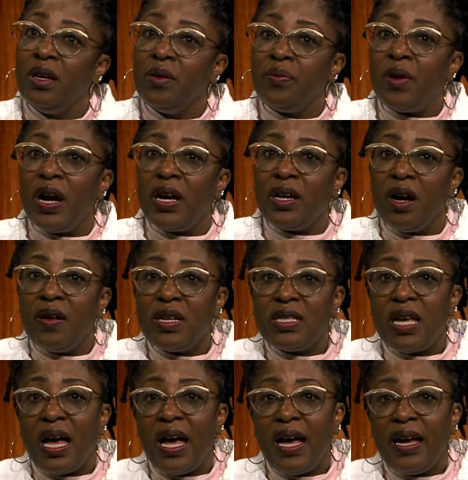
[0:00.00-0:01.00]

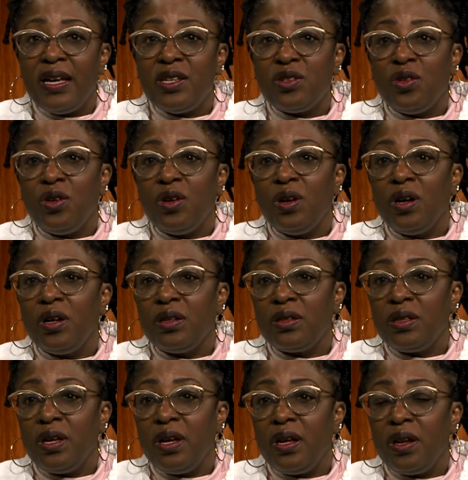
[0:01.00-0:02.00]
prioritize or
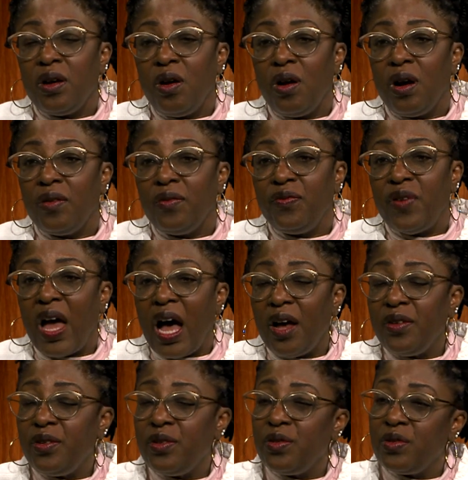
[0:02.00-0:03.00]
that our
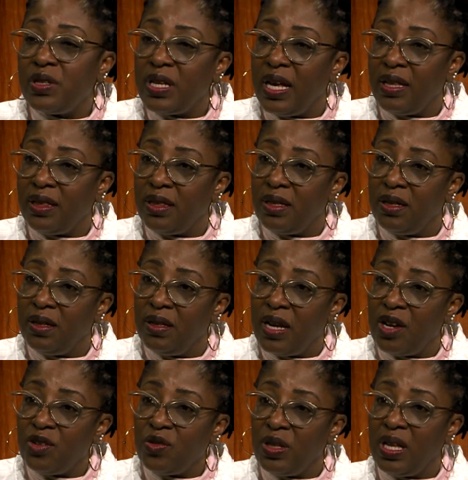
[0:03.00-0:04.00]
values that the
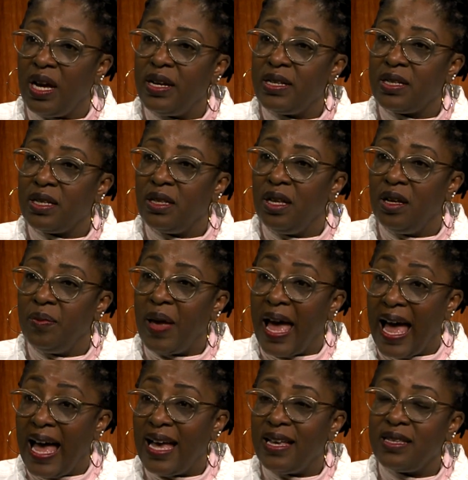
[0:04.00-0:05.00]
Nashua Lions Club
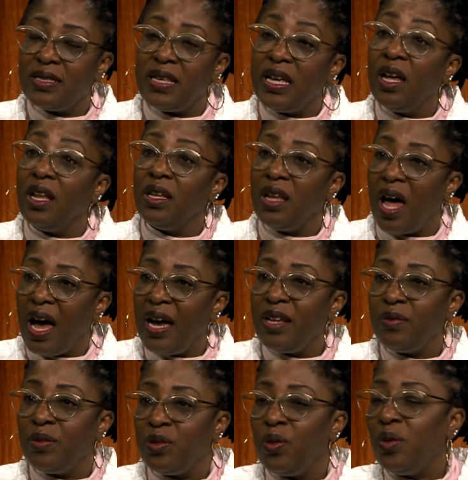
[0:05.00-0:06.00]
has, they
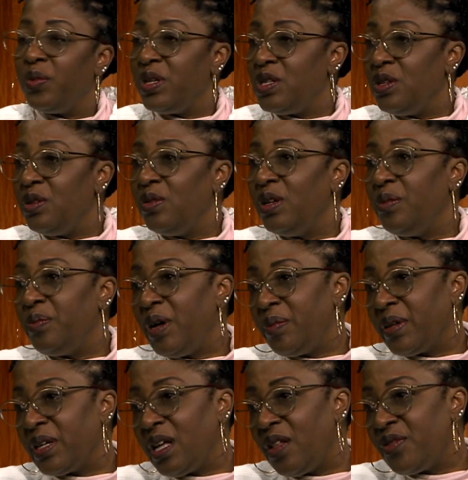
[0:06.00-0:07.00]
align with what we do in mm -hmm.
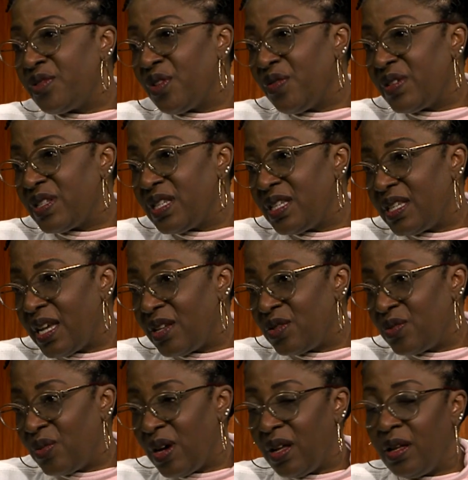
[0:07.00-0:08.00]
public health services mm -hmm. as
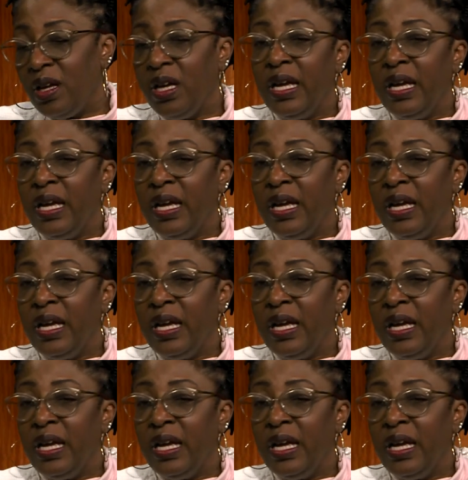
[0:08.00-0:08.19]
well.